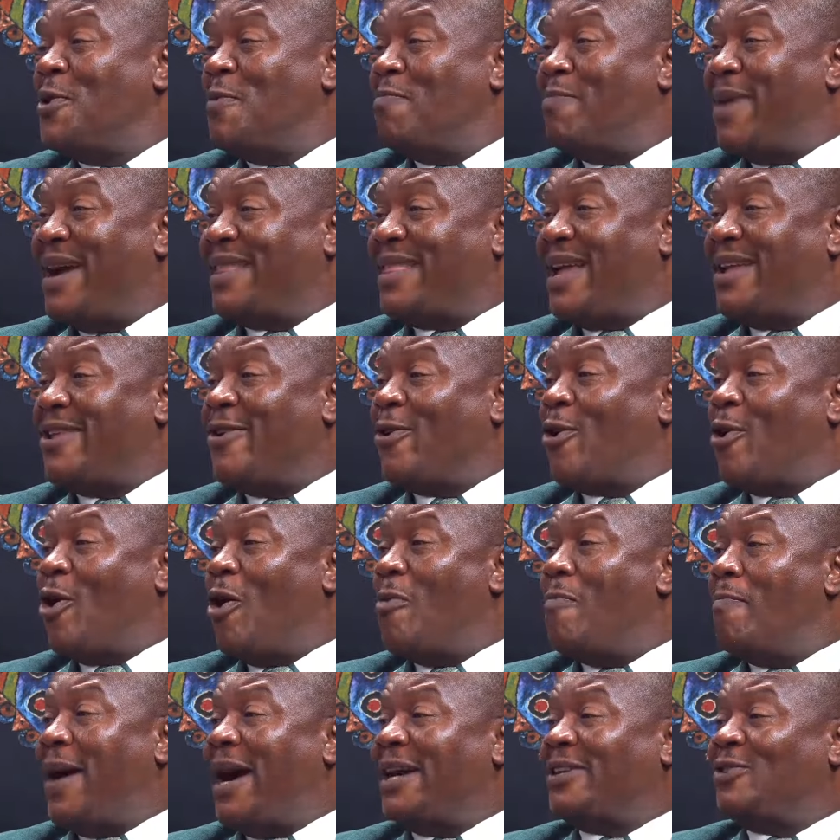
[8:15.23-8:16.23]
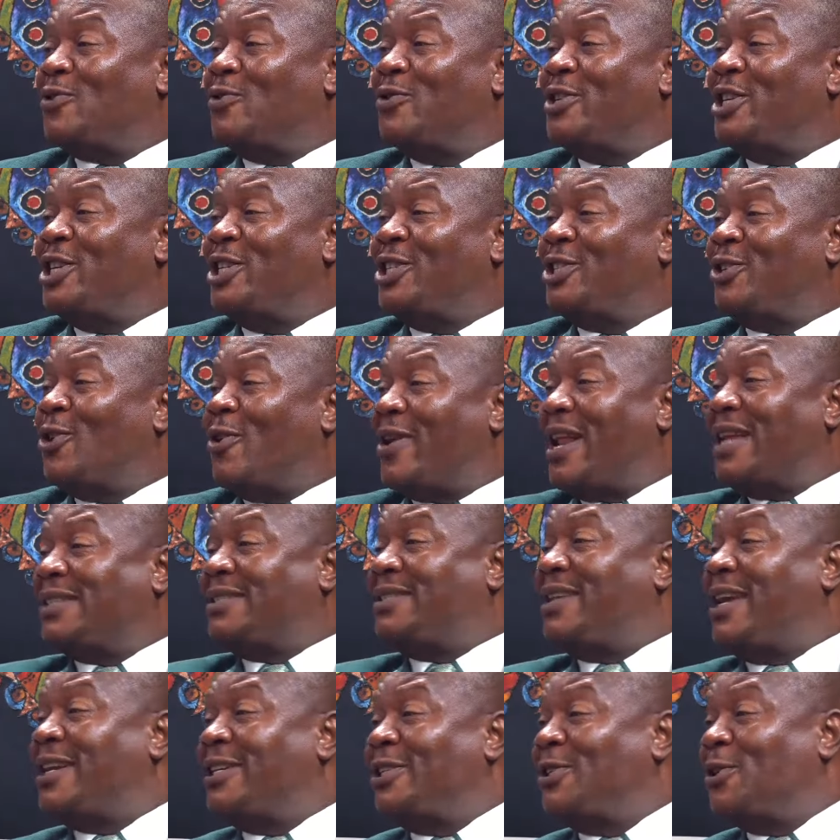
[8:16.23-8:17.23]
By the time you come back to this other
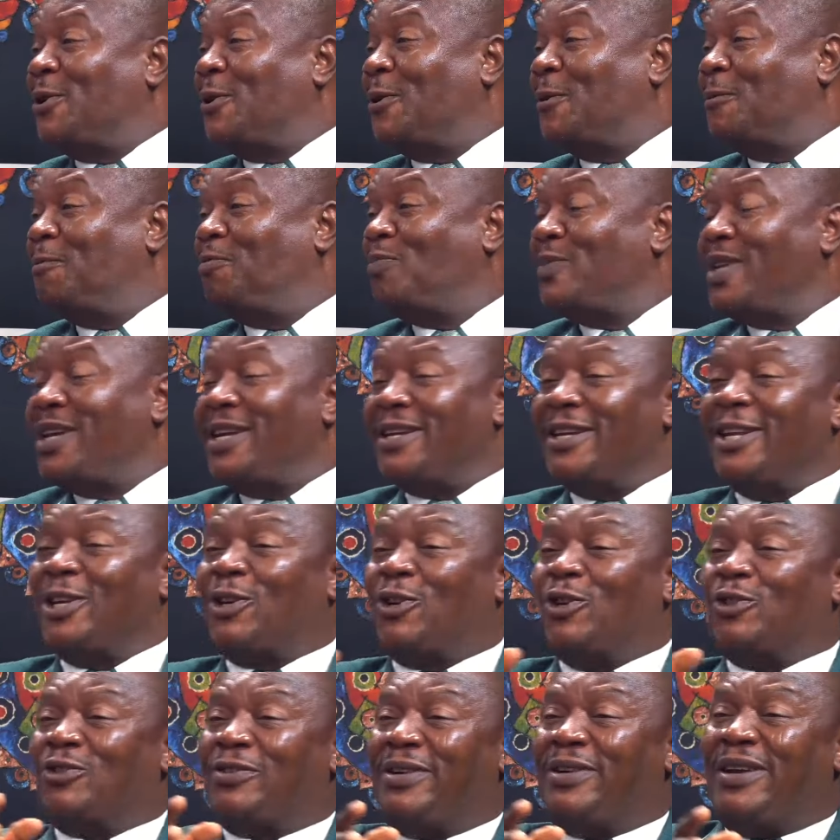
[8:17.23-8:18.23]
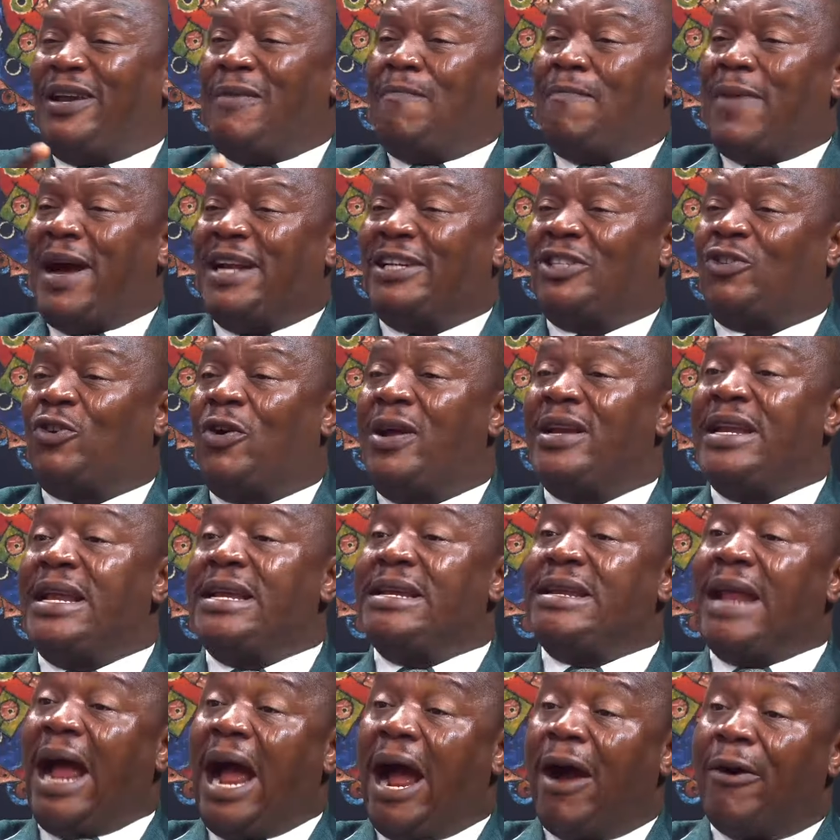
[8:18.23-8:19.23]
section, the constructed part is already
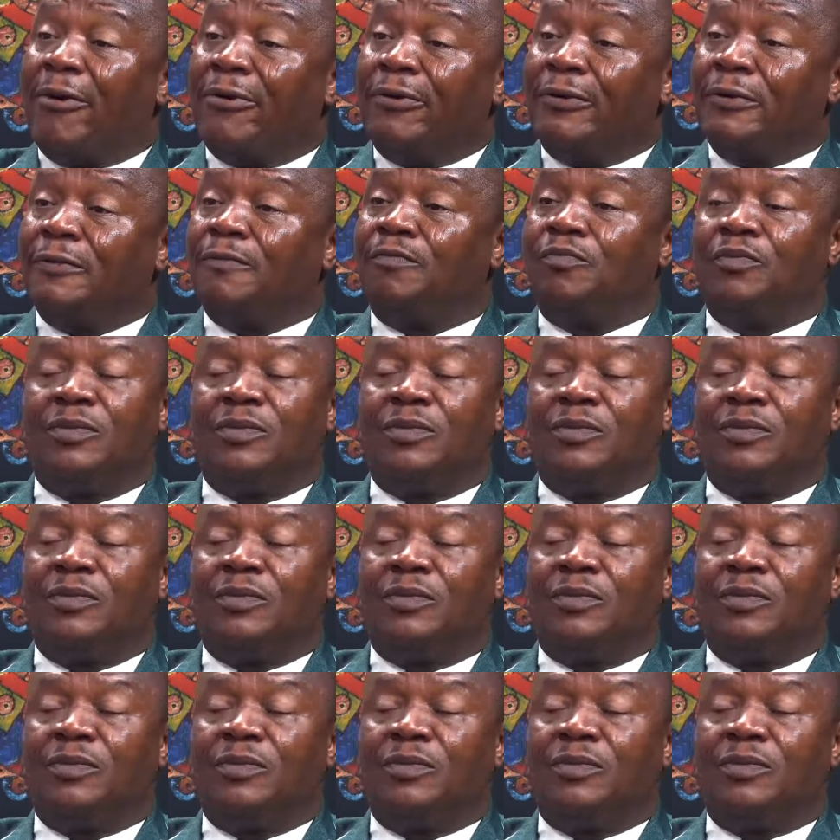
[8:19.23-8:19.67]
down.